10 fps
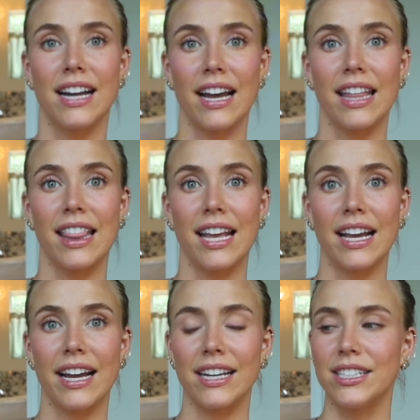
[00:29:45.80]
I
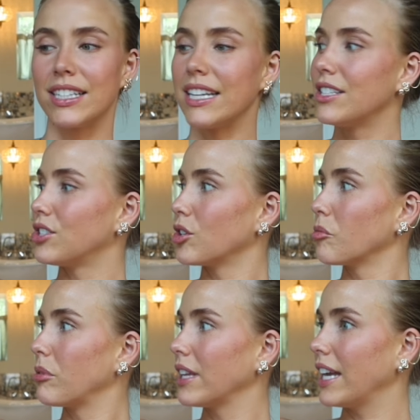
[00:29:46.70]
think I can
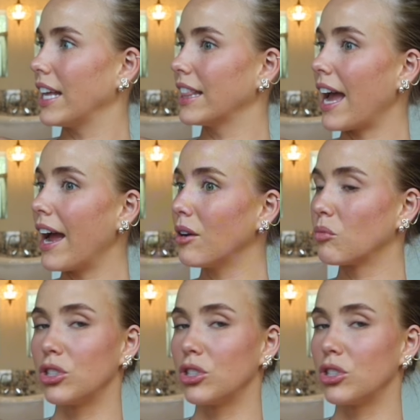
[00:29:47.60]
start planning that,